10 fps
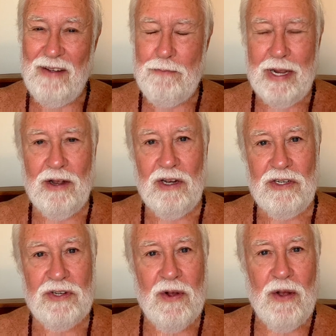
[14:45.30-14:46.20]

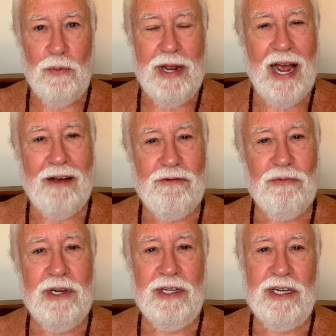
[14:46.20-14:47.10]
because we have
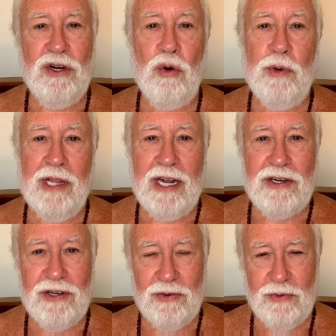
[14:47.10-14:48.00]
really no
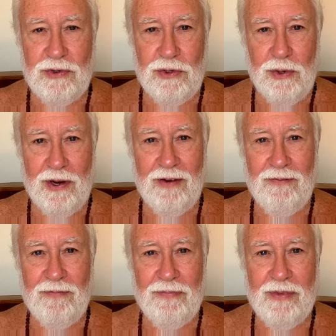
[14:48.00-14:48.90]
relation to it.
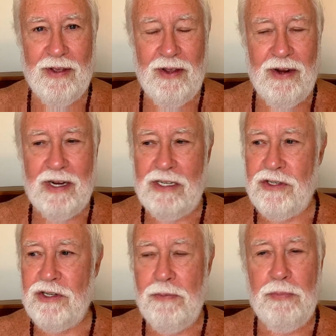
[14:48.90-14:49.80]
It's
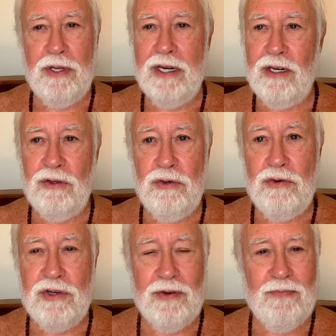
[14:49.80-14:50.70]
simply an
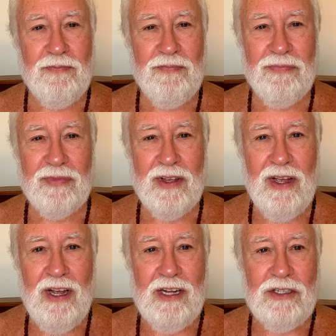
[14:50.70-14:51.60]
illusion.
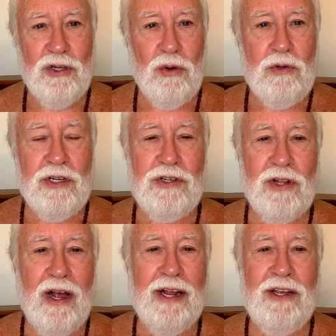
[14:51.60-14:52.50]
So just
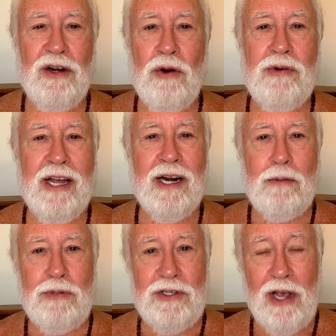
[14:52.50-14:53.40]
like you don't get
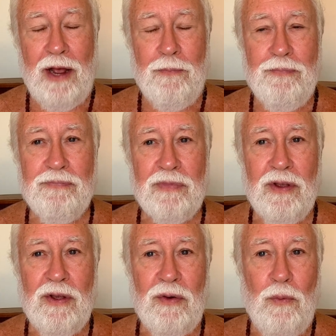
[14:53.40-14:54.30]
upset
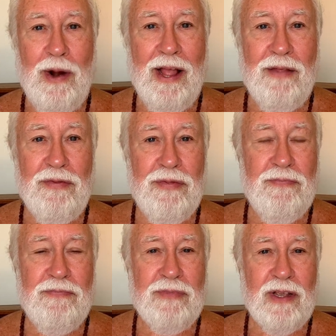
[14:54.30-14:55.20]
when
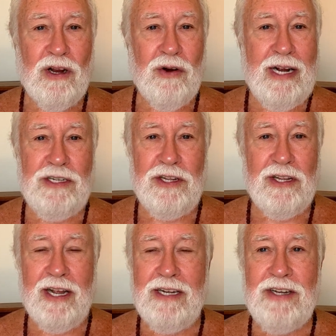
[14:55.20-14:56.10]
crazy
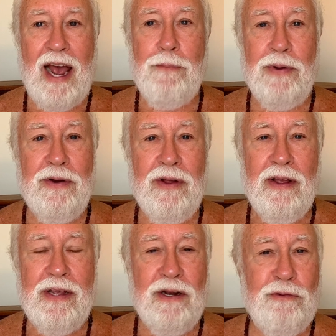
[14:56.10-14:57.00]
things happen
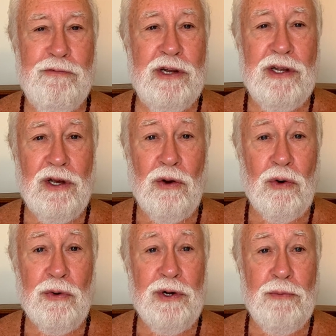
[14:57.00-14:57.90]
in a video
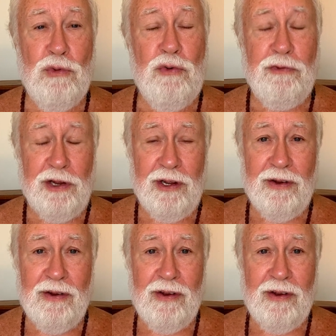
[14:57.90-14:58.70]
or in a movie.